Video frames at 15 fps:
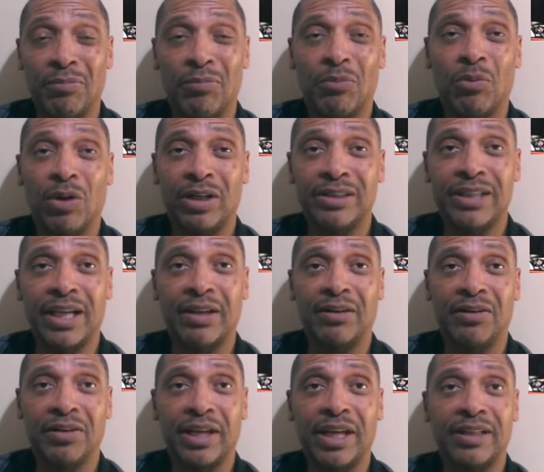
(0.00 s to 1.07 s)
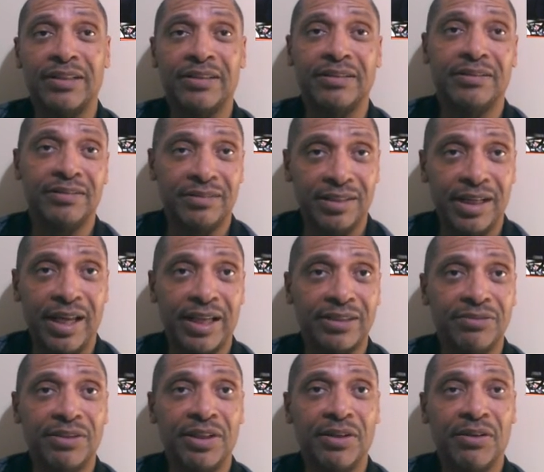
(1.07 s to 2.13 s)
want to take a look at the
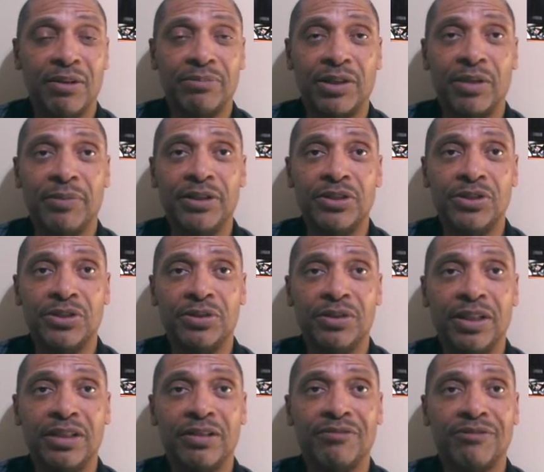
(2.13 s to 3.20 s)
next video I'm going to be shooting.